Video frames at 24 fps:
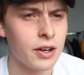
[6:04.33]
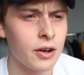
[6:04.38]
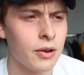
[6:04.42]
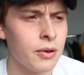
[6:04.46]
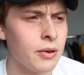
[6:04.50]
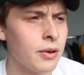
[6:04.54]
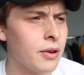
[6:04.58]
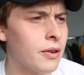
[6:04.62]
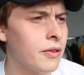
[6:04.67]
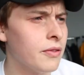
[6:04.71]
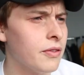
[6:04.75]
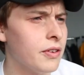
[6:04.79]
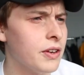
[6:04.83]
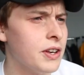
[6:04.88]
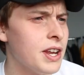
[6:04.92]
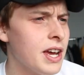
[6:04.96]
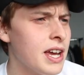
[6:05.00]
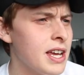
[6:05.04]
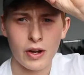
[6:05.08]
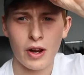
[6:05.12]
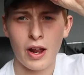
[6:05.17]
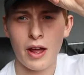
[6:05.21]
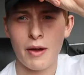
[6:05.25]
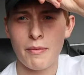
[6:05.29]
go on for
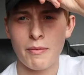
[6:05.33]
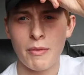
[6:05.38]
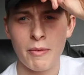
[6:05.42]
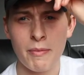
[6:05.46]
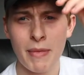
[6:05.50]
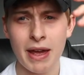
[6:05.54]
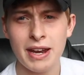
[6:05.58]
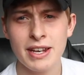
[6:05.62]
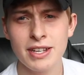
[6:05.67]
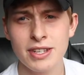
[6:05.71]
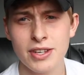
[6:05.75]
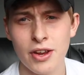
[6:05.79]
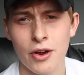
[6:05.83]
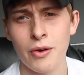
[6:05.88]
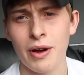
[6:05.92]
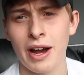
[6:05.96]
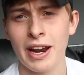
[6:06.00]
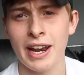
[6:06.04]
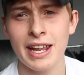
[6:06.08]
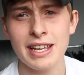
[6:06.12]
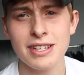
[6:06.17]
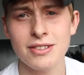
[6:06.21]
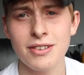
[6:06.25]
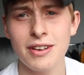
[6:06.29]
days. Like, Memento,
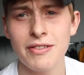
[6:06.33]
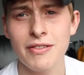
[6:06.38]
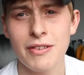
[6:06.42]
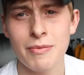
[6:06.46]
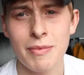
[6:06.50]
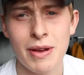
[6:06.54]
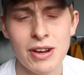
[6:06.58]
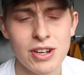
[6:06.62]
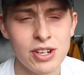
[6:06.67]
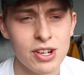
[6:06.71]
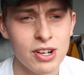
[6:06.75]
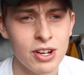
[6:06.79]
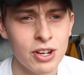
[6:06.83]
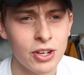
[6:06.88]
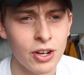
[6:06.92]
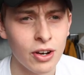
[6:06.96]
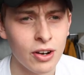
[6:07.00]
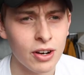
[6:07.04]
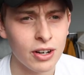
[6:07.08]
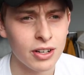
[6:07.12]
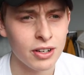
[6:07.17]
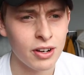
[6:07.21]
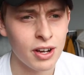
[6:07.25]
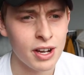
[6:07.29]
and that's not even mentioned in the
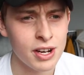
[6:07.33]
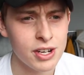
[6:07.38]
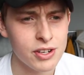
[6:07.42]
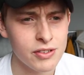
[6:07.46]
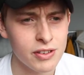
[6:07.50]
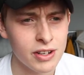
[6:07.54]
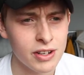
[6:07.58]
Dark Knight